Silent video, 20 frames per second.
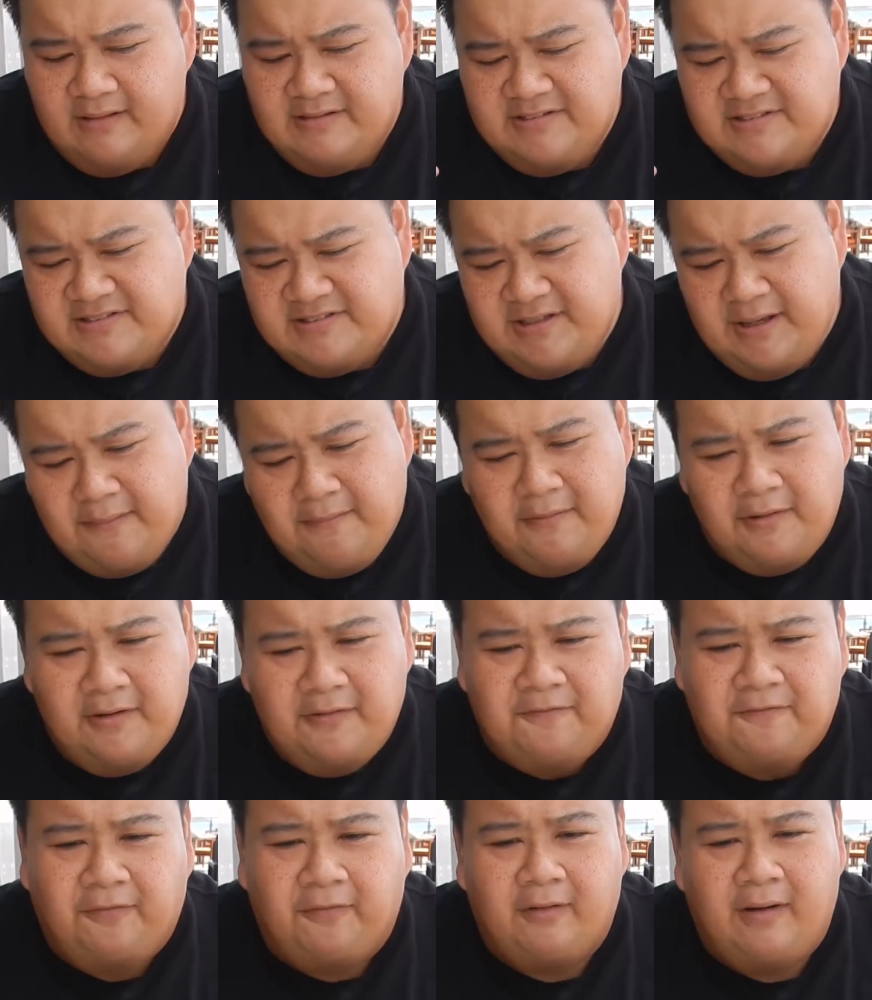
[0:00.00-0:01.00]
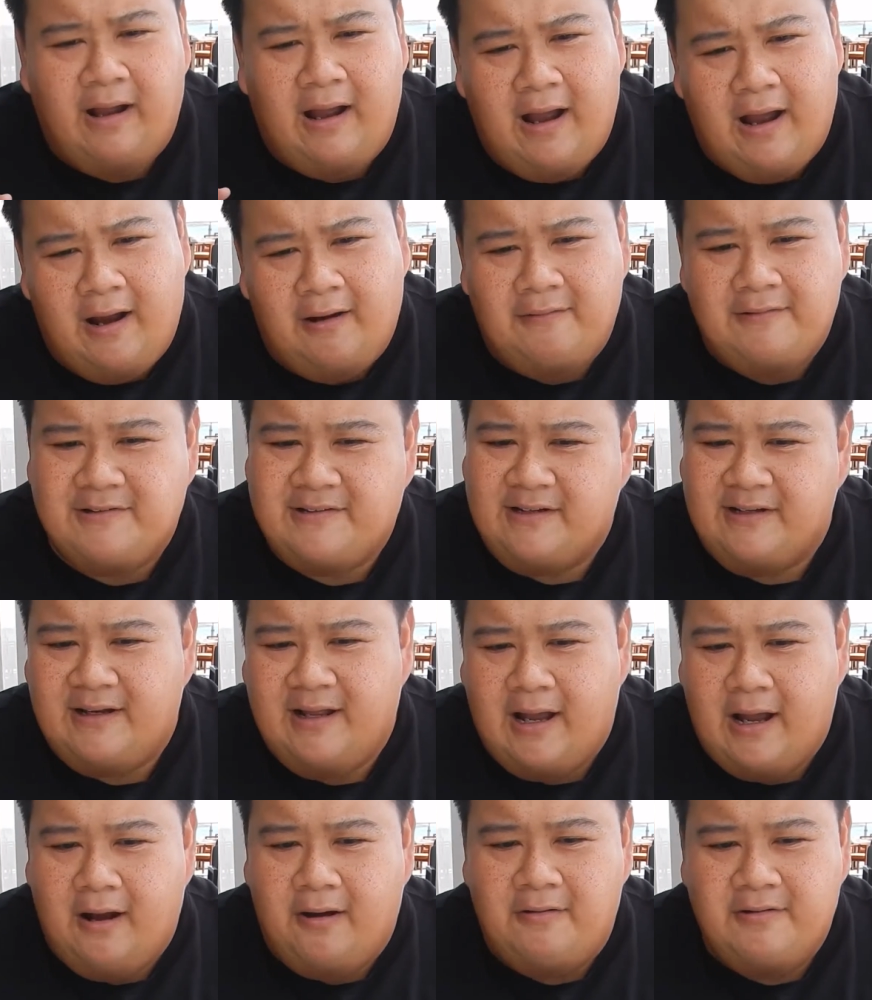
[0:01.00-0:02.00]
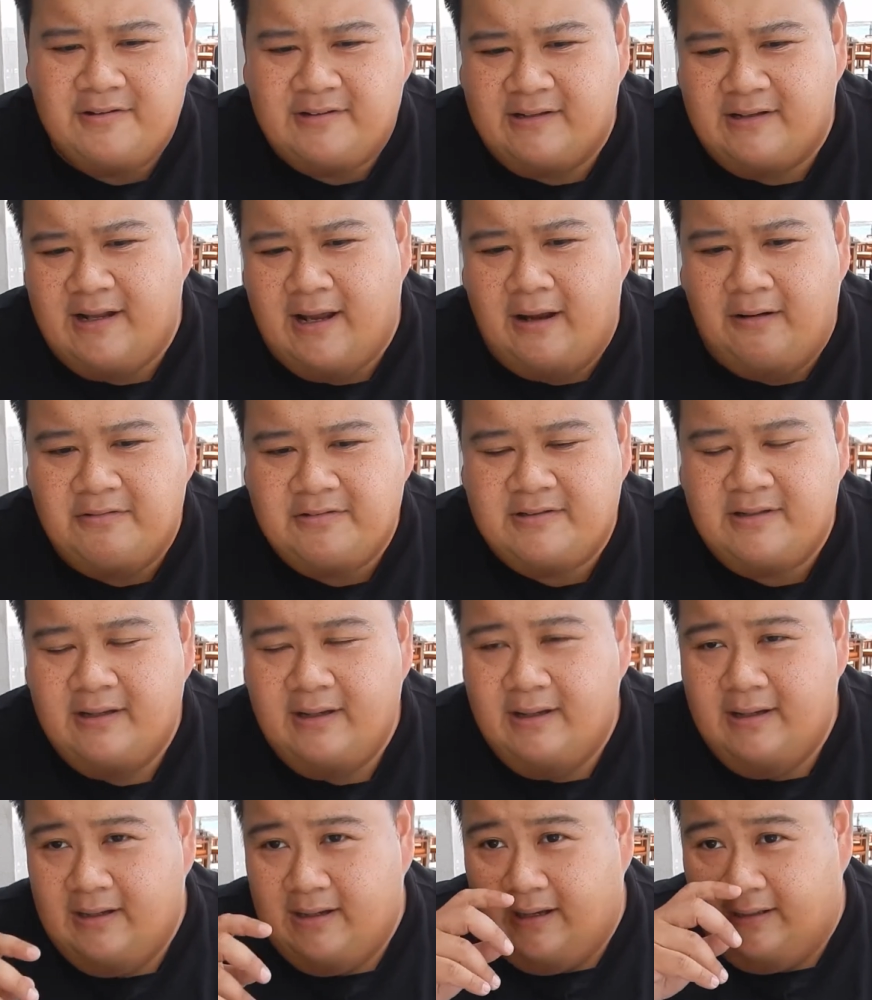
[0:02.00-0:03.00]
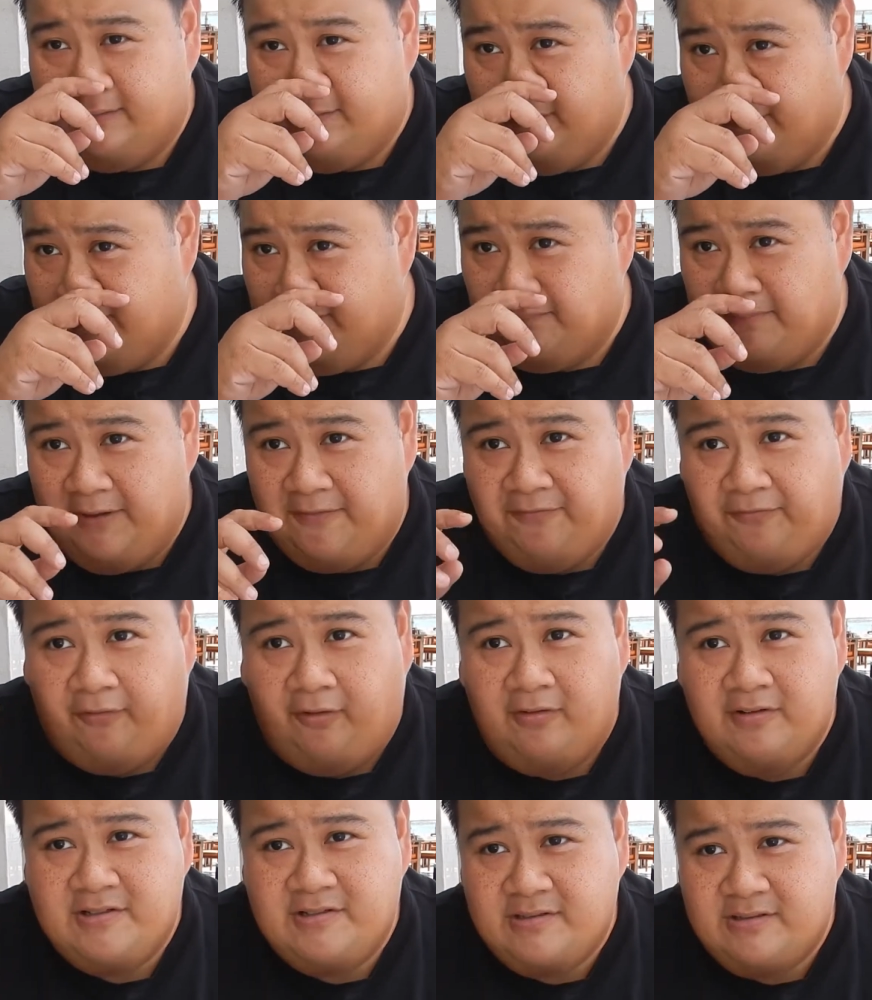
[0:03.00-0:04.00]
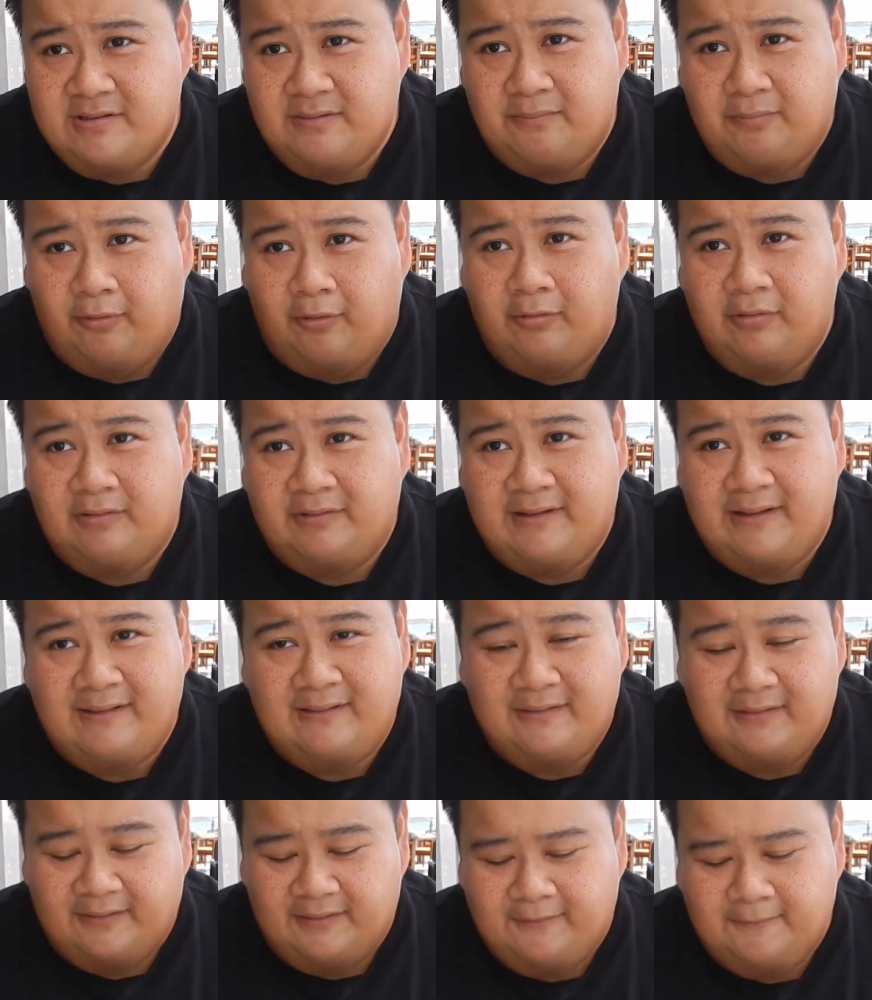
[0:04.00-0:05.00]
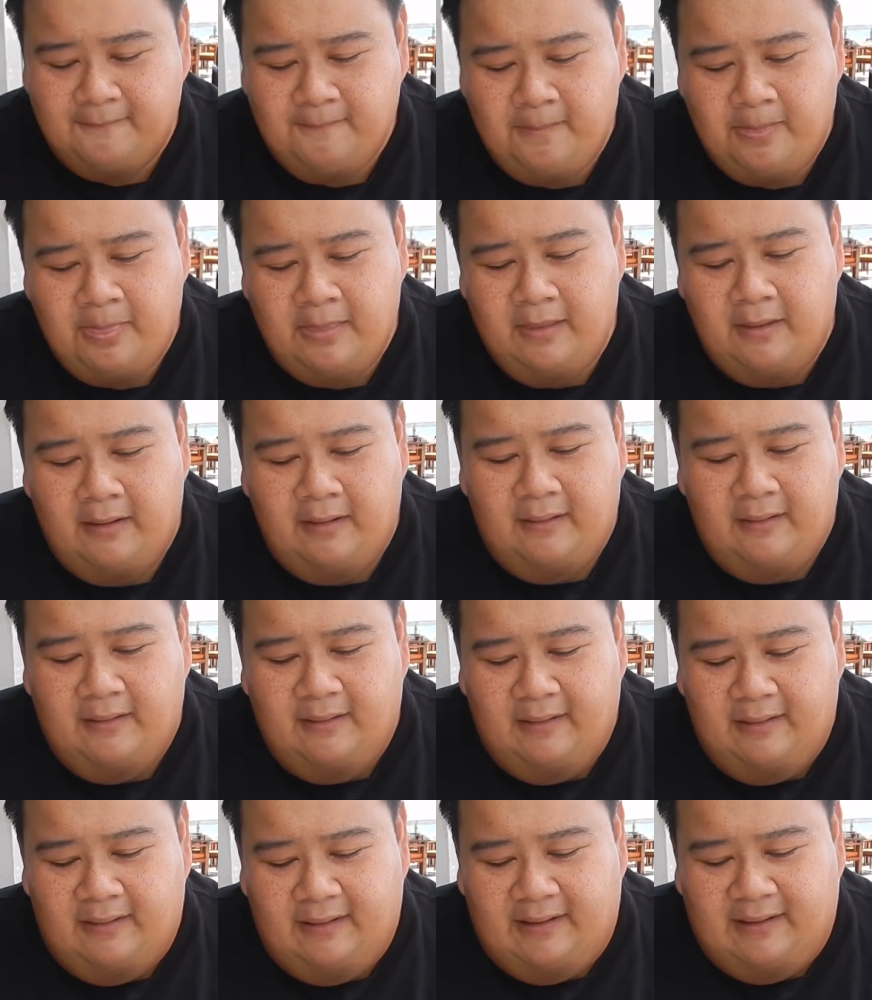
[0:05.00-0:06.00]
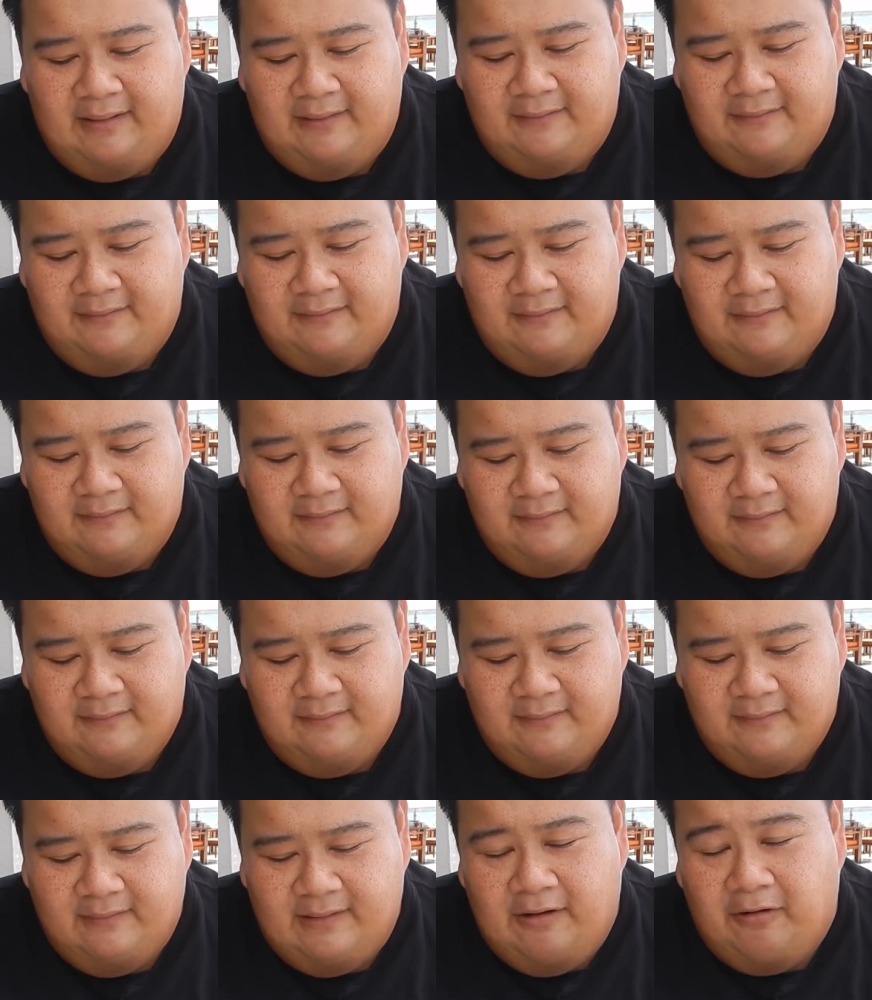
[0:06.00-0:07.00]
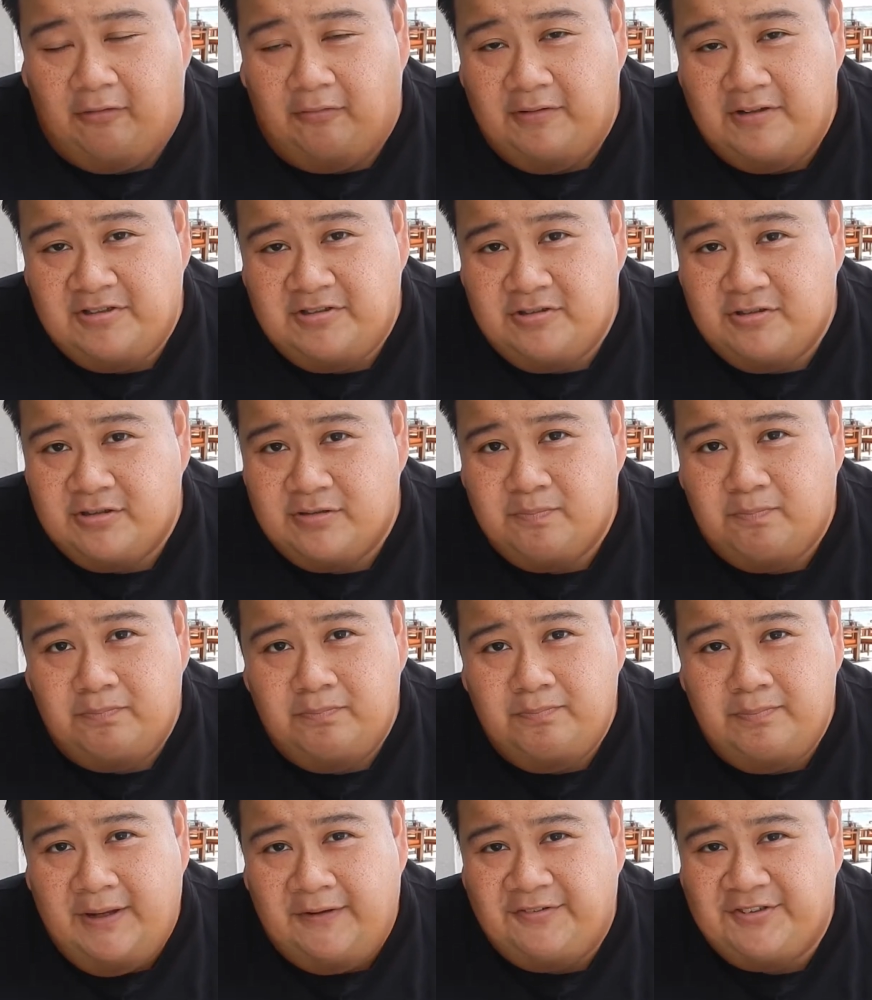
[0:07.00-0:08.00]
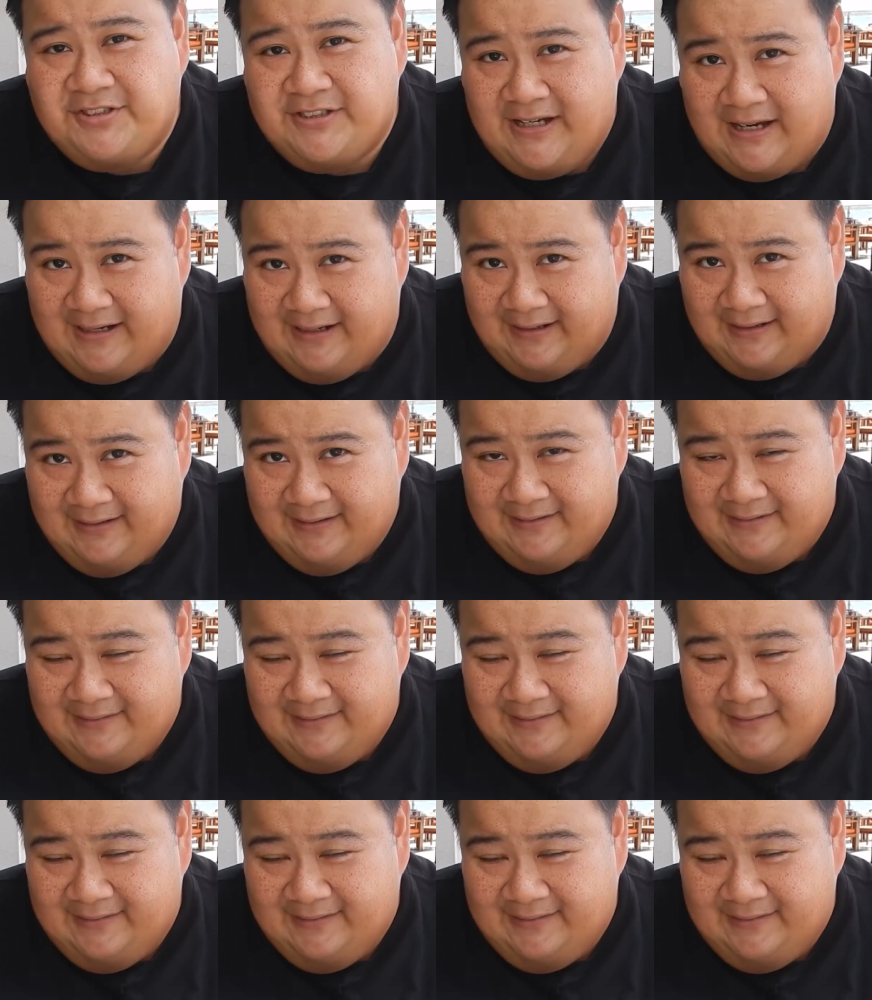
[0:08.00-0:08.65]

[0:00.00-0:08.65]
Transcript: simmered for hours and hours and hours until the beef falls bone tender. And they always use beef shank.